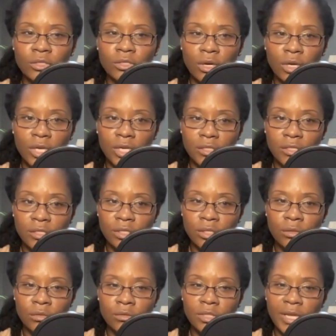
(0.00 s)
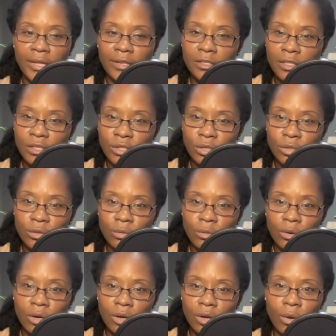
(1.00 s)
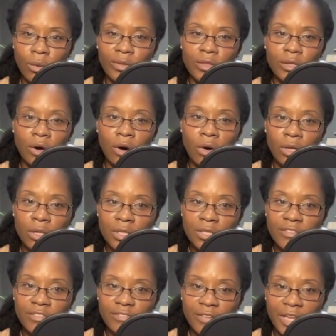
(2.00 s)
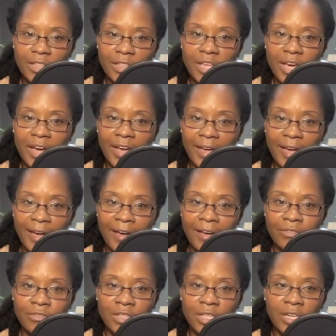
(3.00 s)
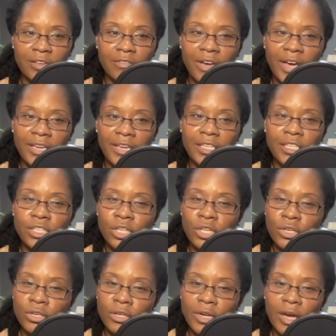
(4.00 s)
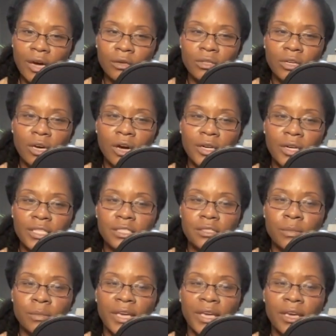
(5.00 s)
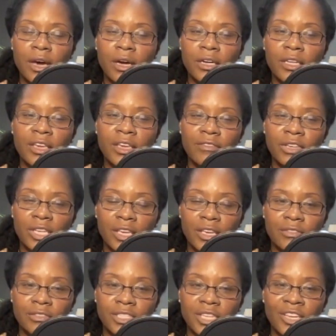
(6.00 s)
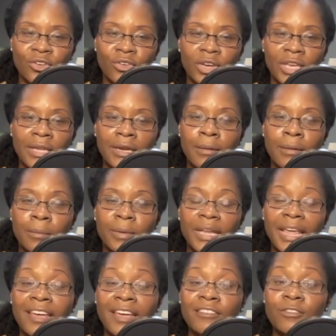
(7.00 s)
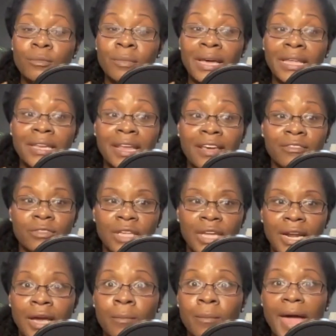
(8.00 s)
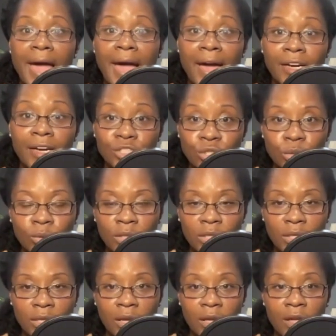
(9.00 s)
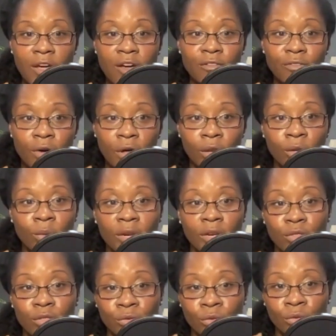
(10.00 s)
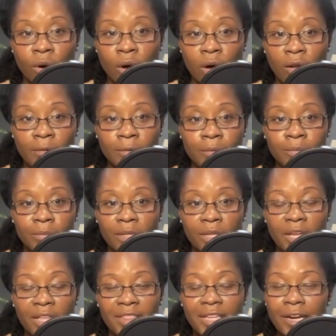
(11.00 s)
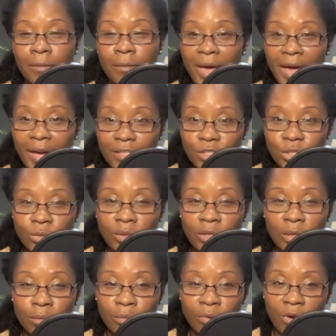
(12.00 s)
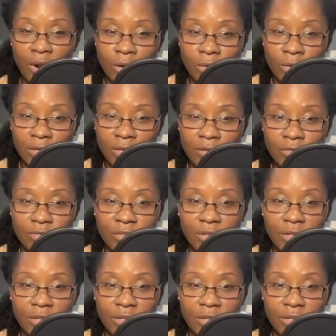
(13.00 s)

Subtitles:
talking to you, telling you with all the faith I have that if I can learn how to harness my God-given gifts and create a plan for my life that I'm actually following through on, that I'm actually proud of,